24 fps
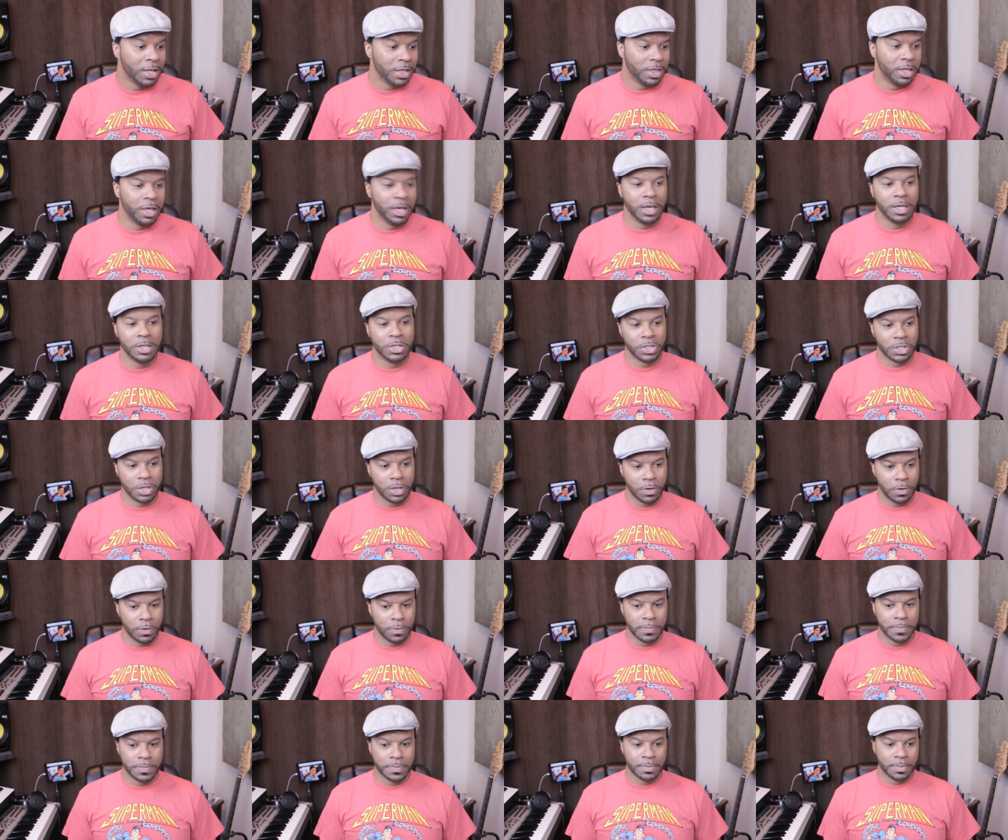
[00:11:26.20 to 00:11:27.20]
thing.
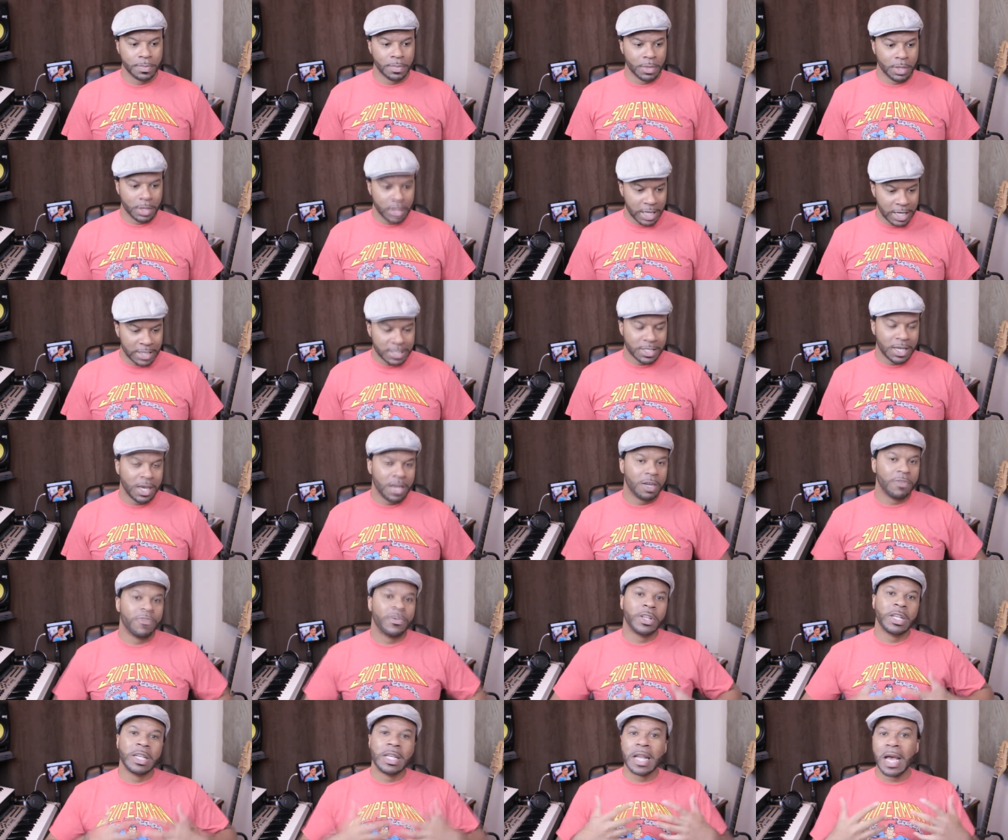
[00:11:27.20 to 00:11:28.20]
So that's kind
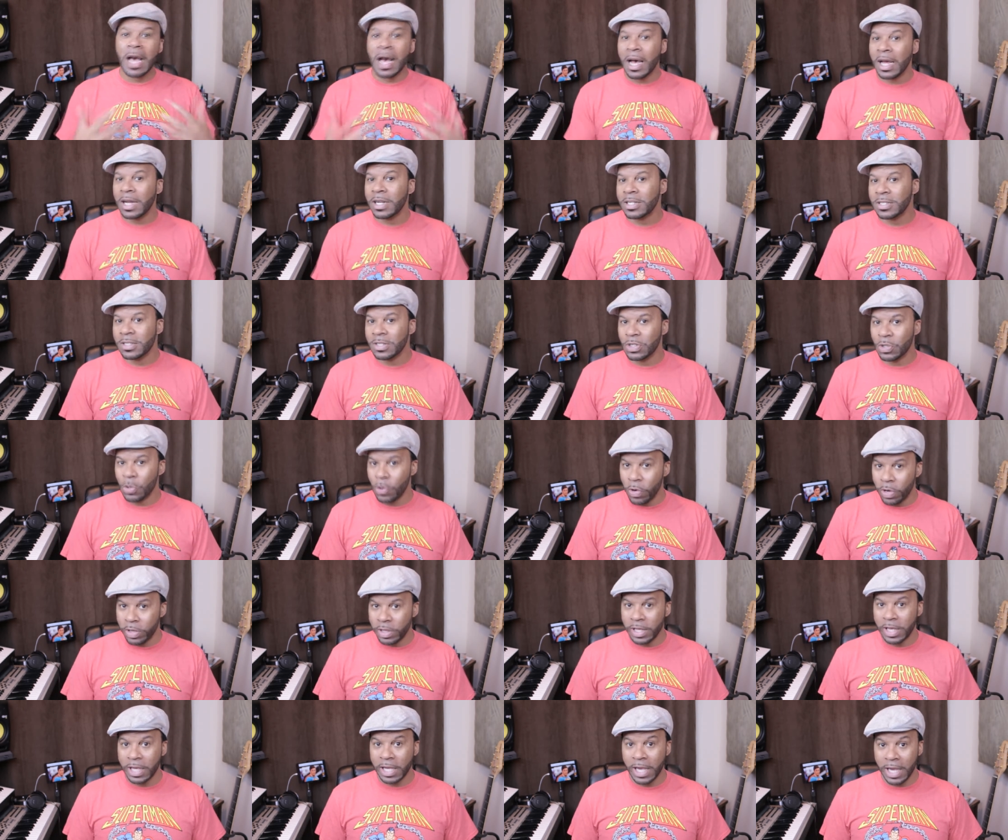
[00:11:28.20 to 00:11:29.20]
of a nod
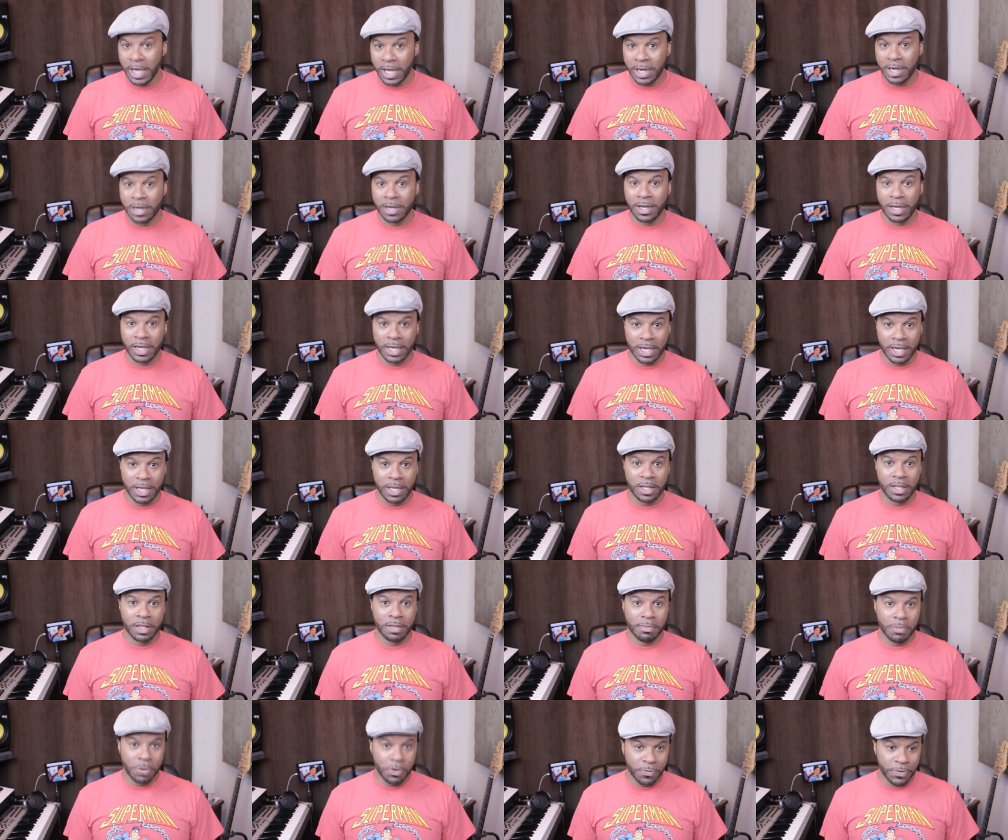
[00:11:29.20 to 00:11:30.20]
toward the canon, again,
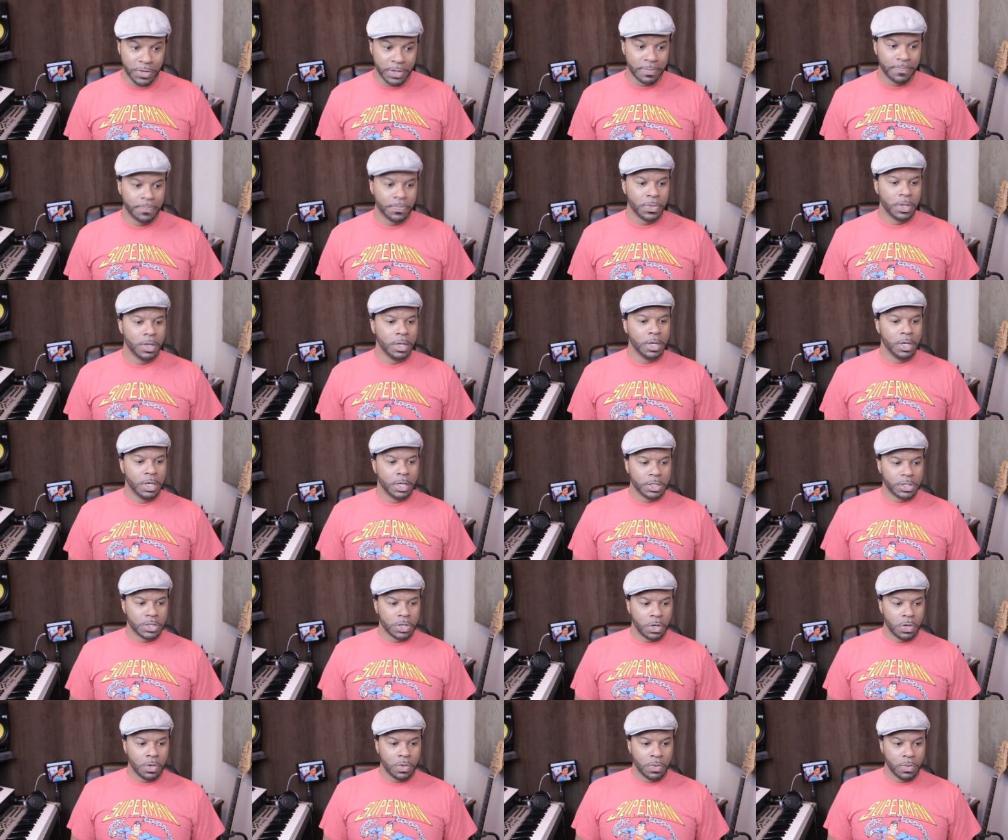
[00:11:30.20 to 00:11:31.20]
in the movie.
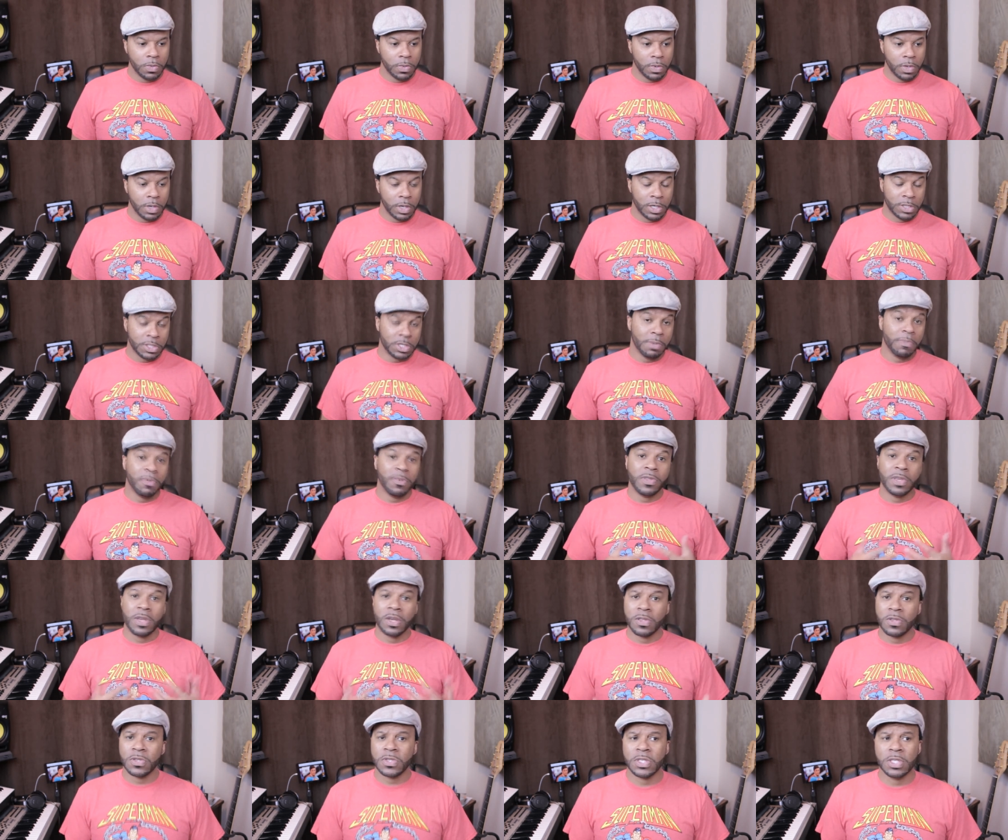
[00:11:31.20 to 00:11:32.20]
So in some of
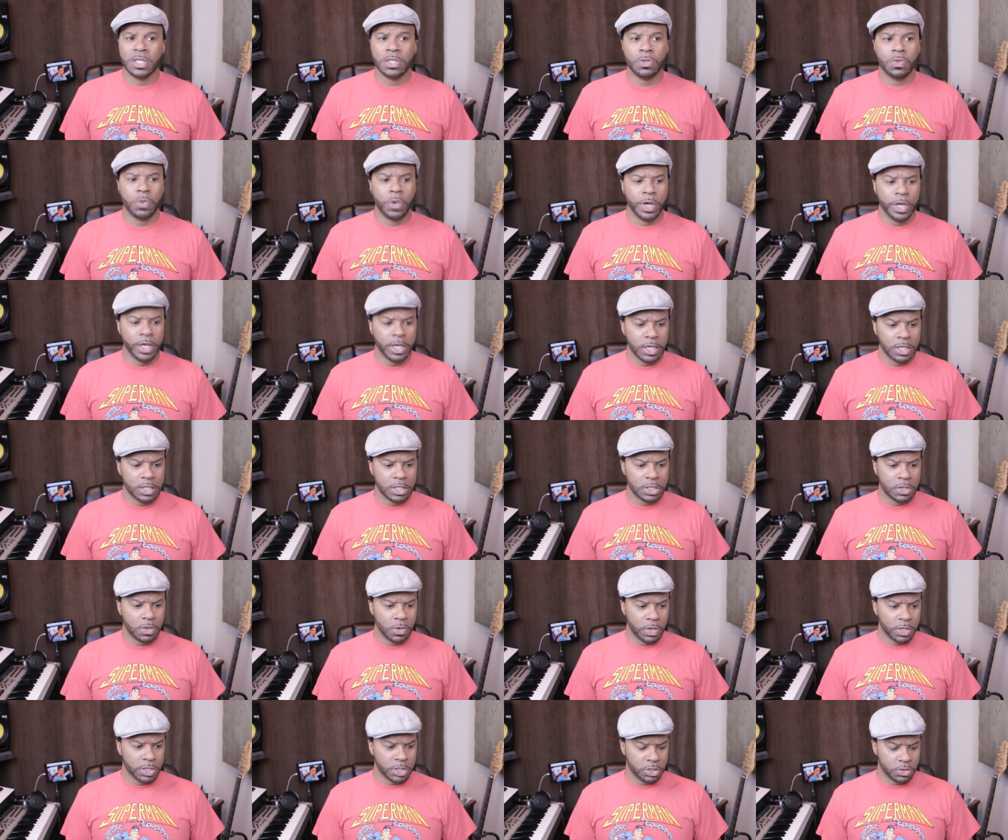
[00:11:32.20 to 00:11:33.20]
the other scenes where he is
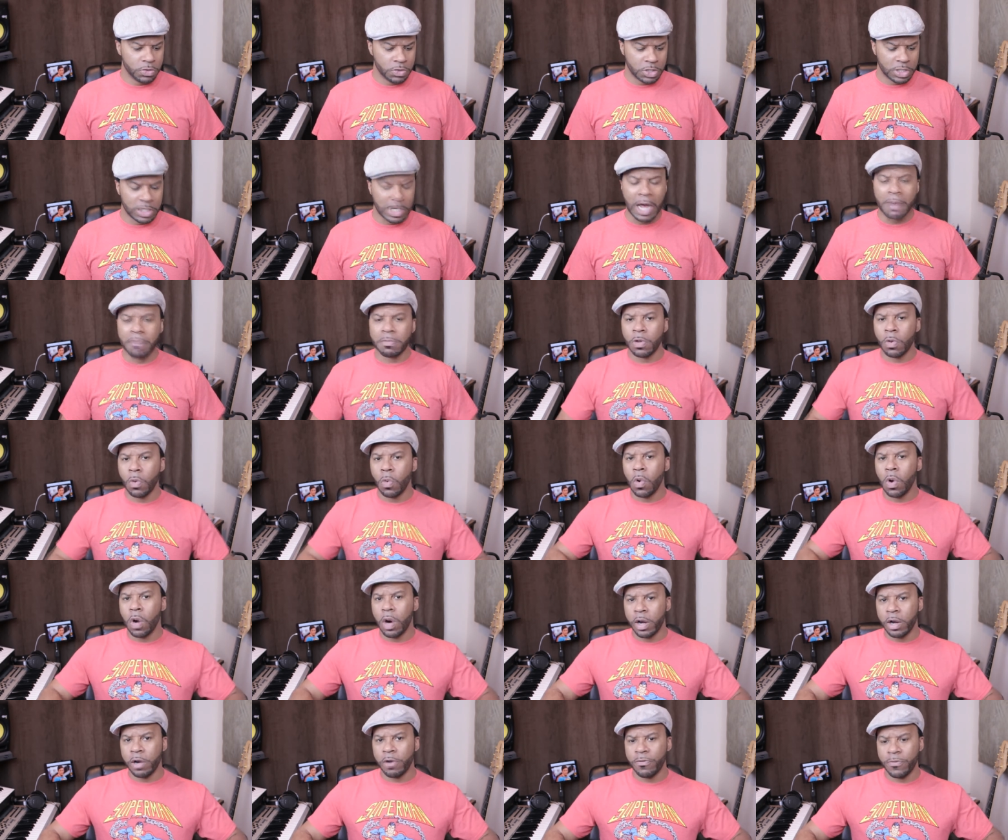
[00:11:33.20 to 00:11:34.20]
going to stop the
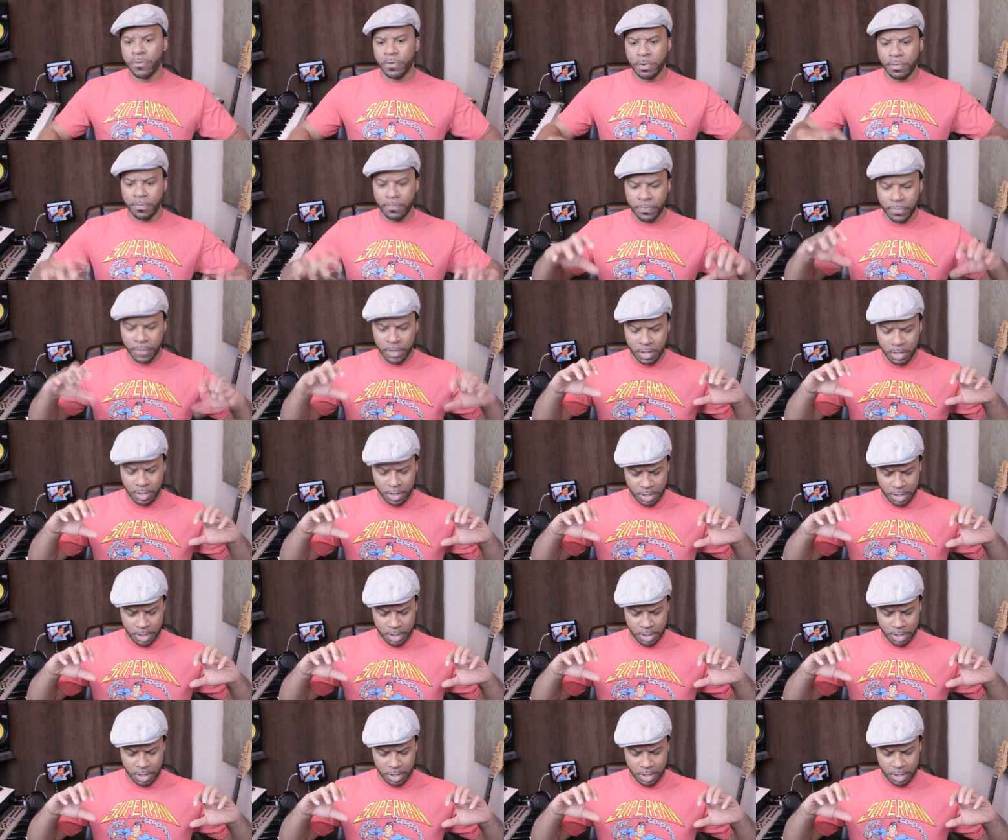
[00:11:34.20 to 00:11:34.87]
water from